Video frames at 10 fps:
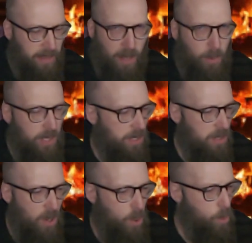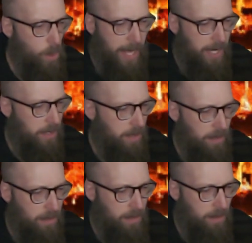there was no wind,
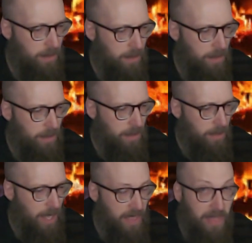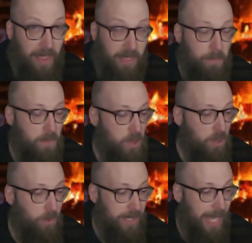and that the moon
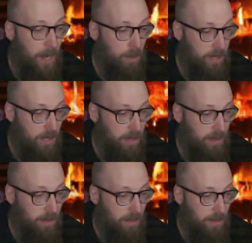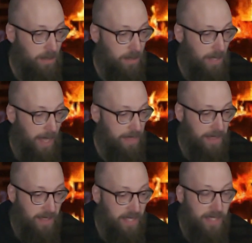was out, and that
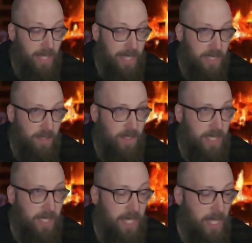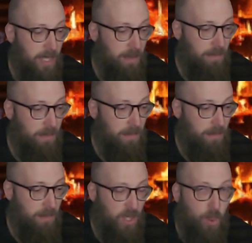the lights of the city
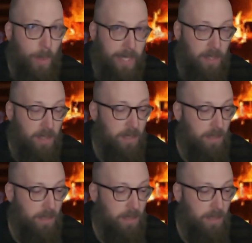twinkled.